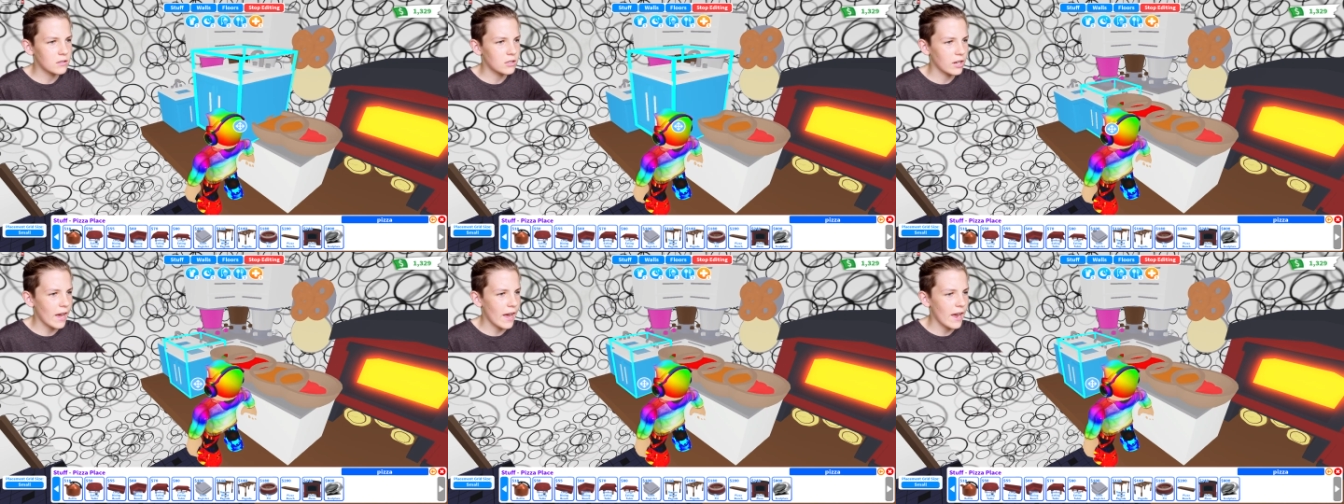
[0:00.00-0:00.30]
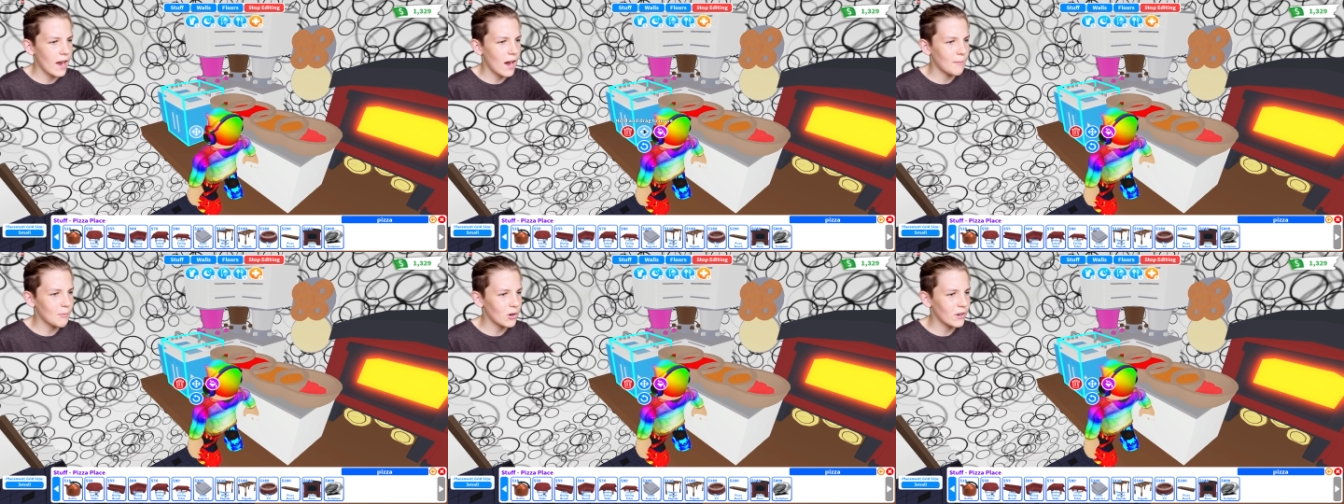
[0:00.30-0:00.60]

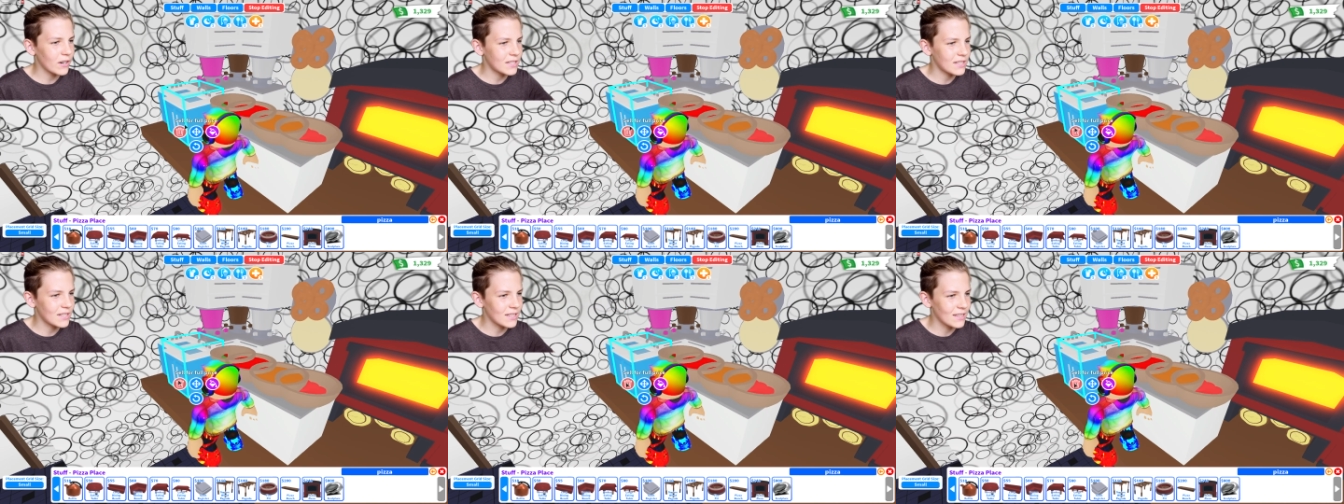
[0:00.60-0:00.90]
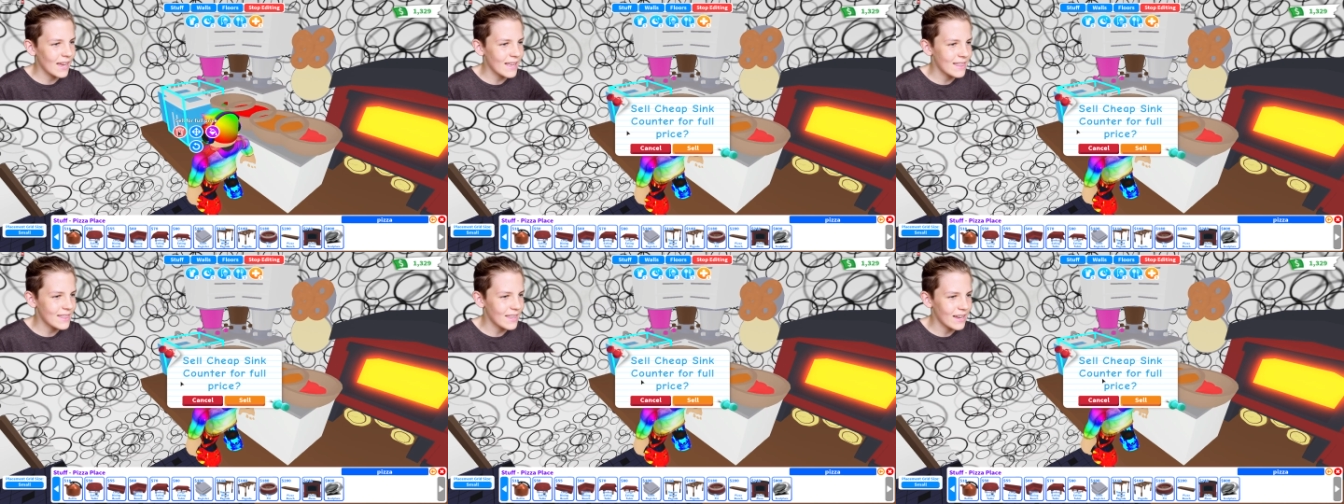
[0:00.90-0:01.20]
Okay, I'm going to
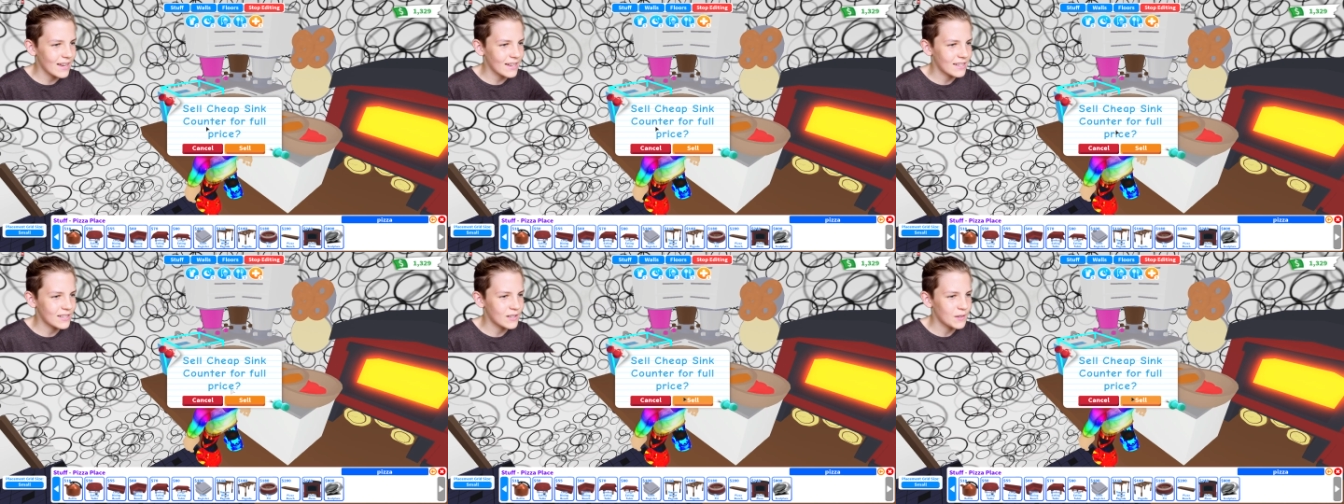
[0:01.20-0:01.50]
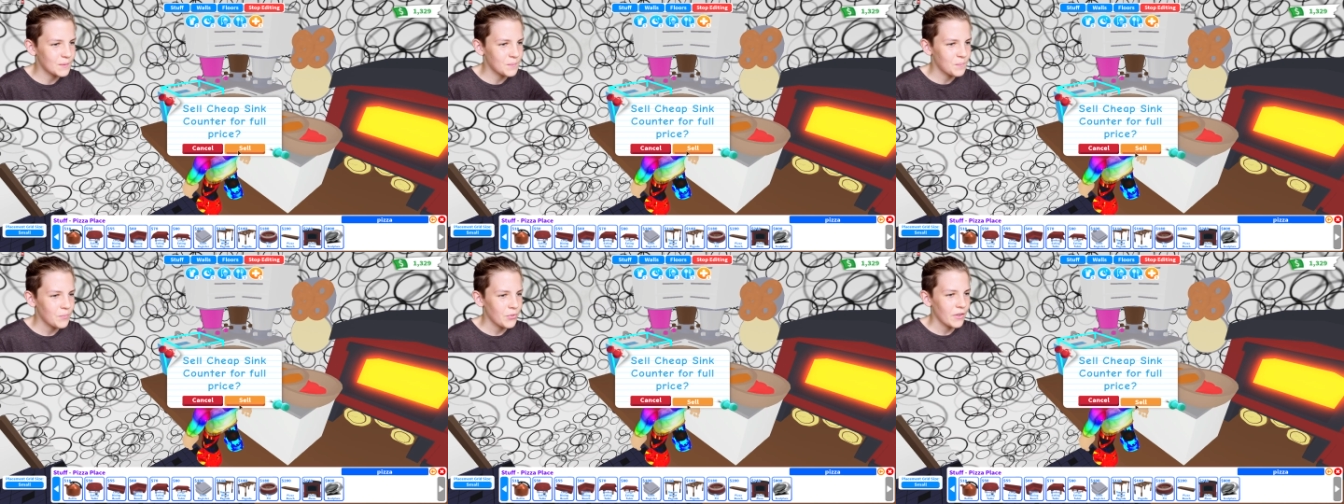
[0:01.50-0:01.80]
delete
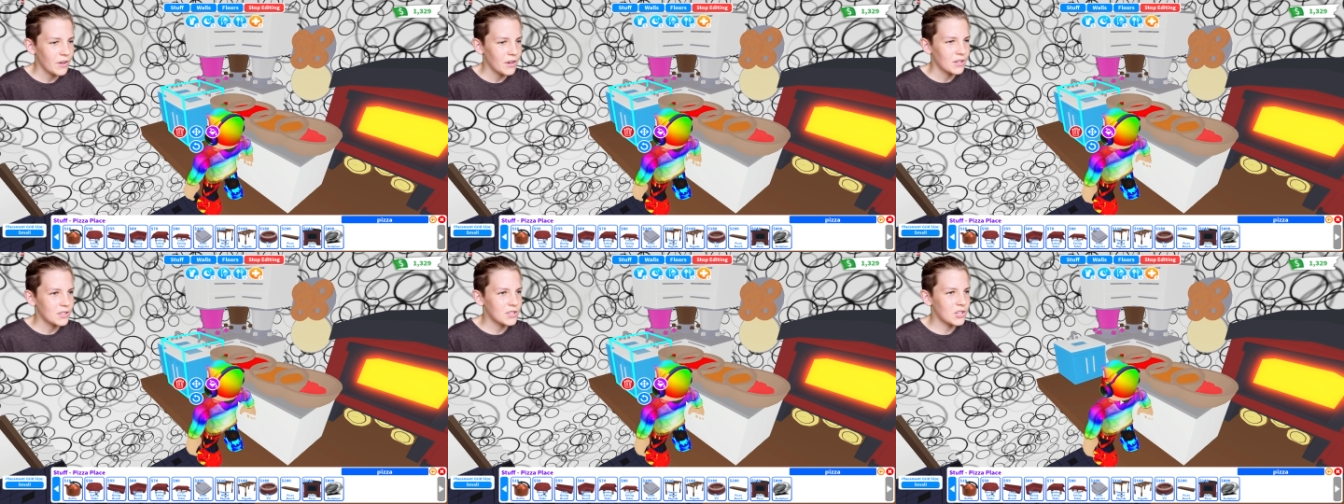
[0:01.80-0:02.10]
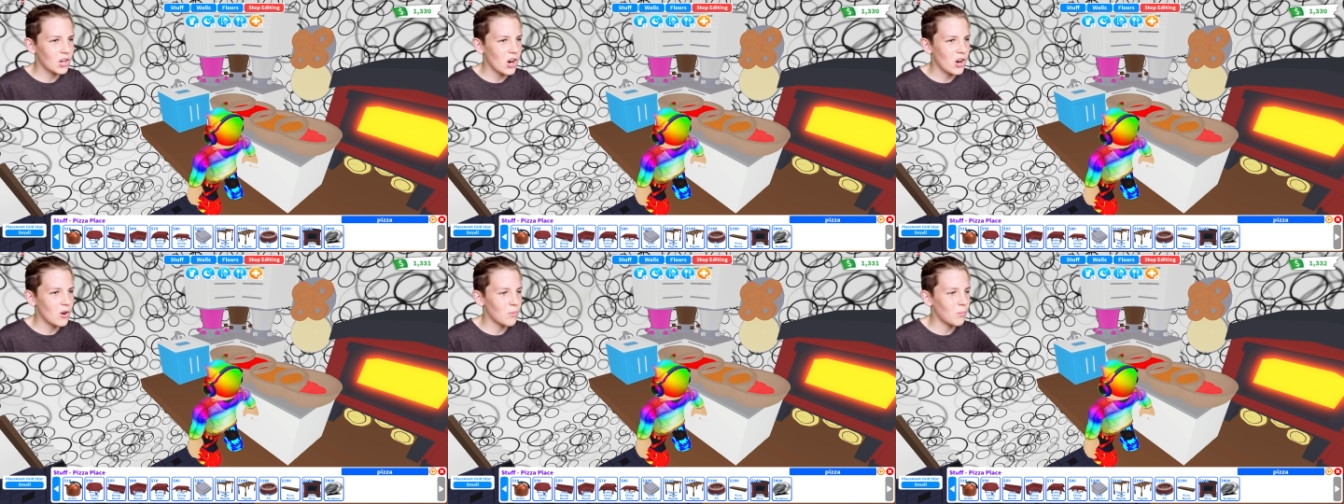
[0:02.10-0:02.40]
this.
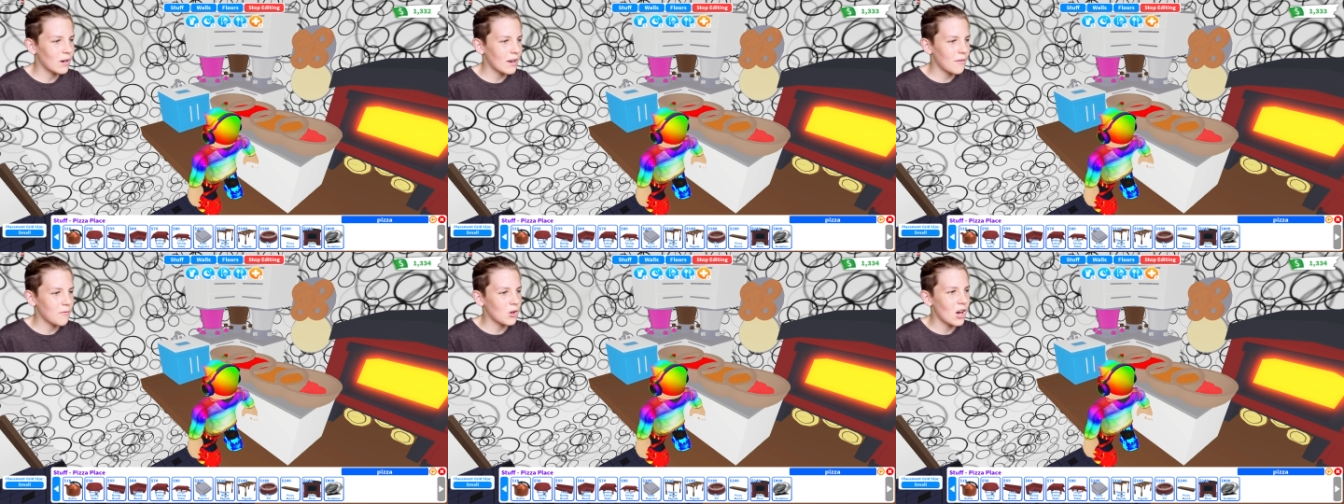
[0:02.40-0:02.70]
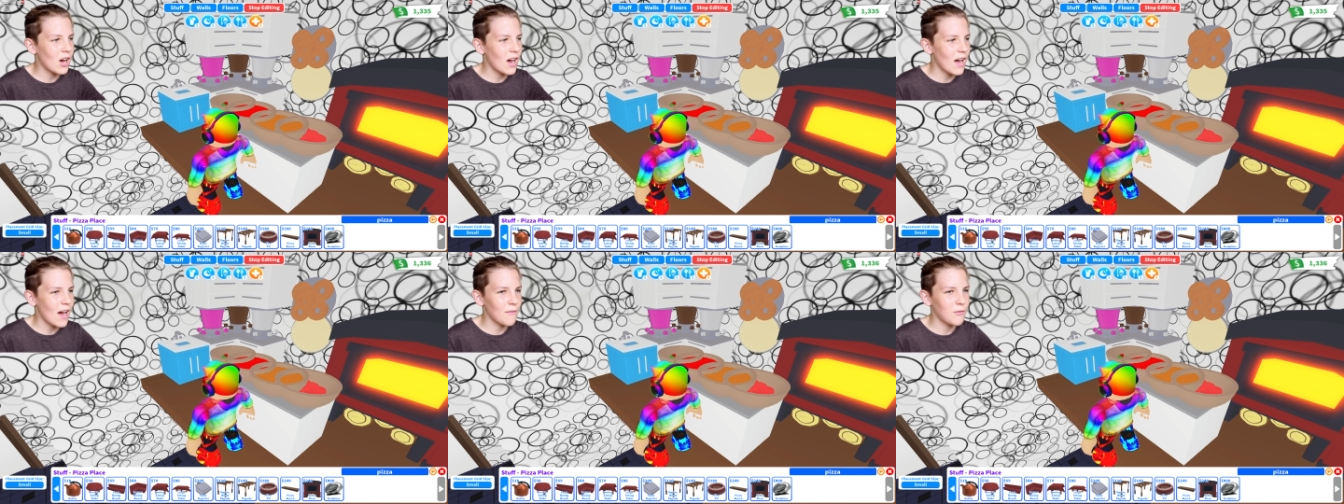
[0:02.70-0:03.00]
So what I've
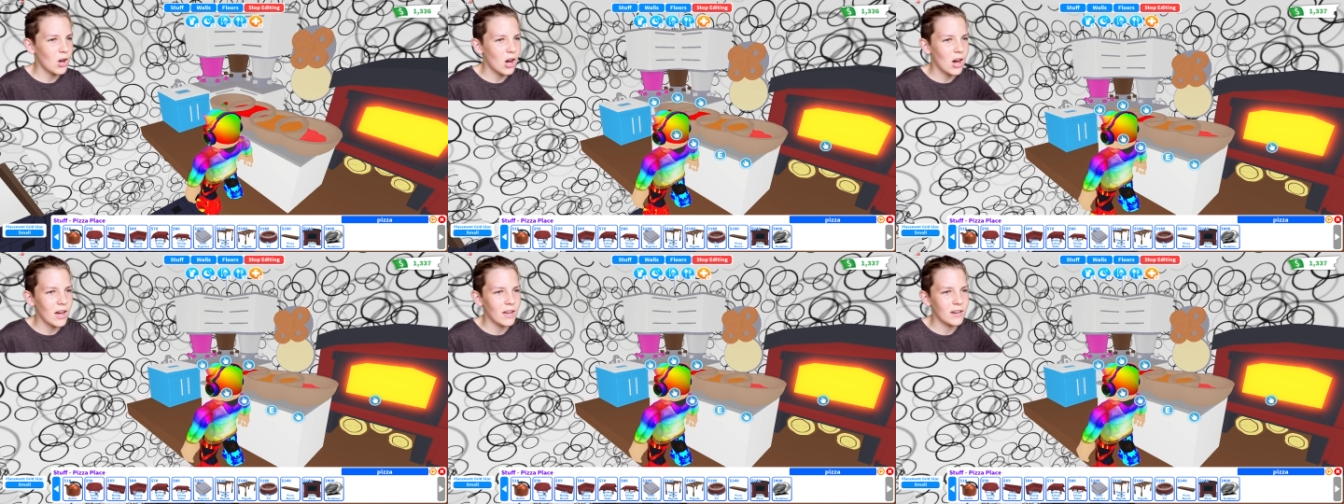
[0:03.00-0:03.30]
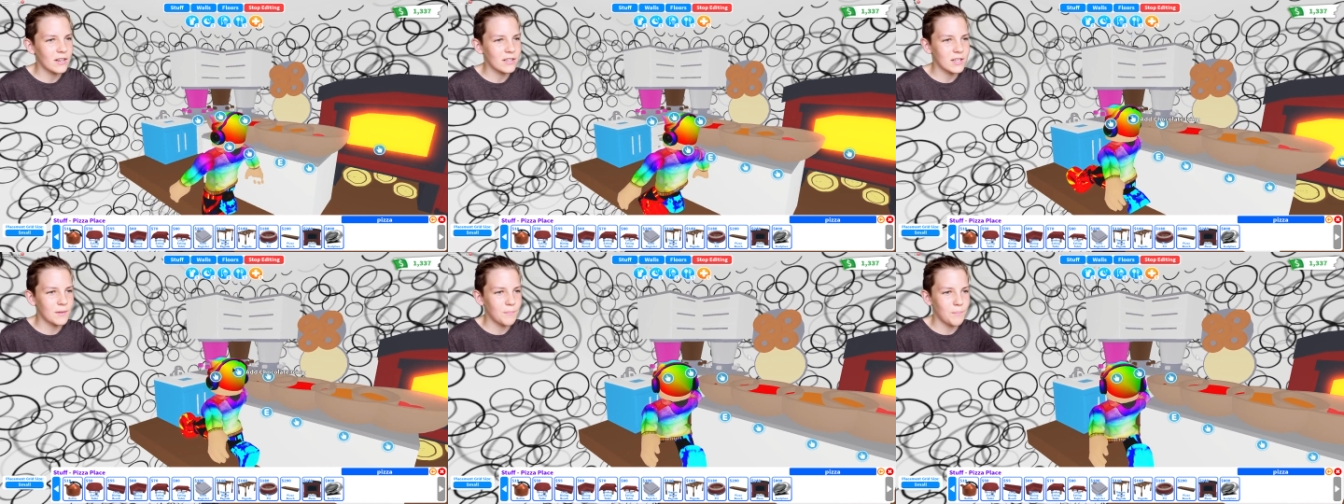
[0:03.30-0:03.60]

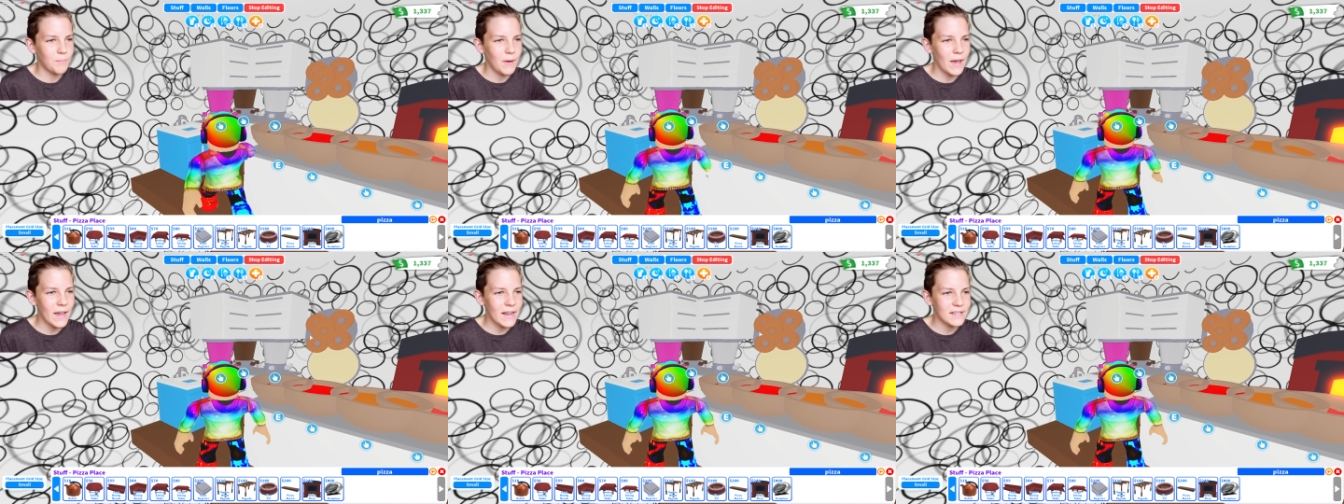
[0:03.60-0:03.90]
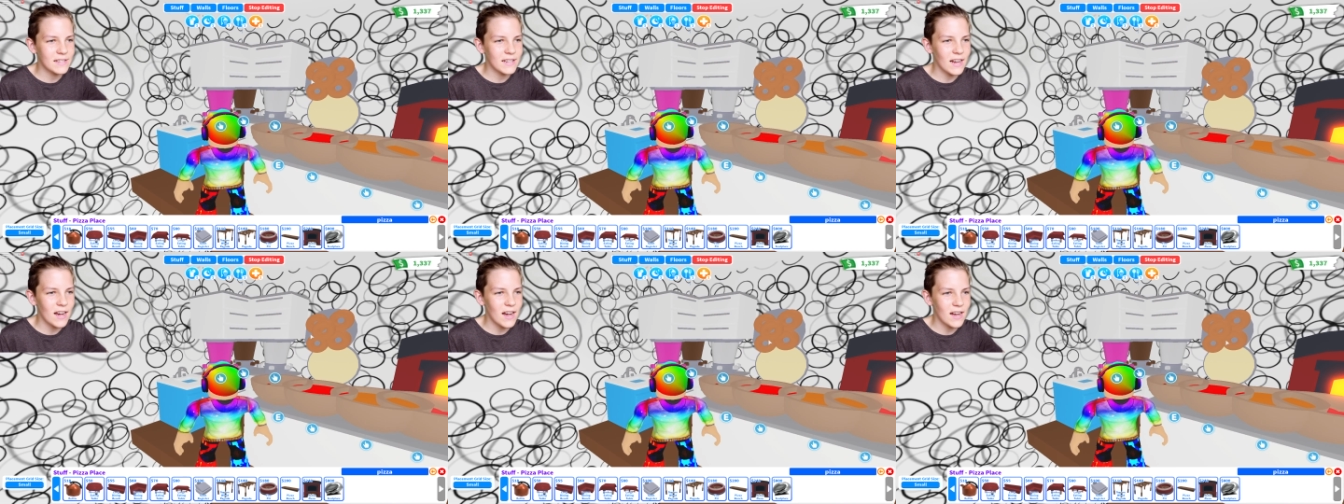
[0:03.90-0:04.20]
got some
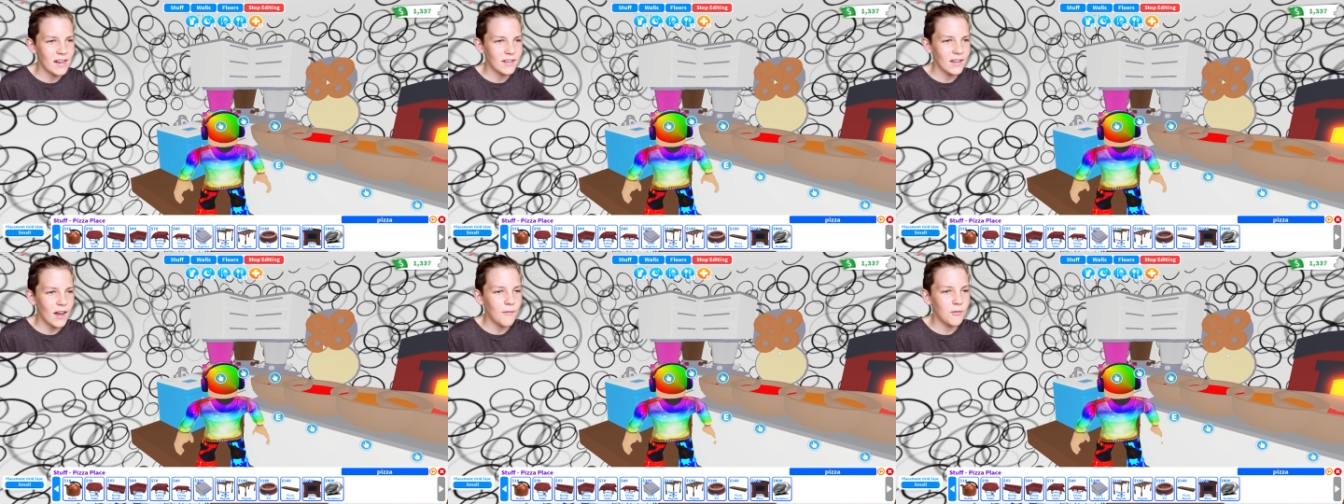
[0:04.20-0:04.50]
pizza.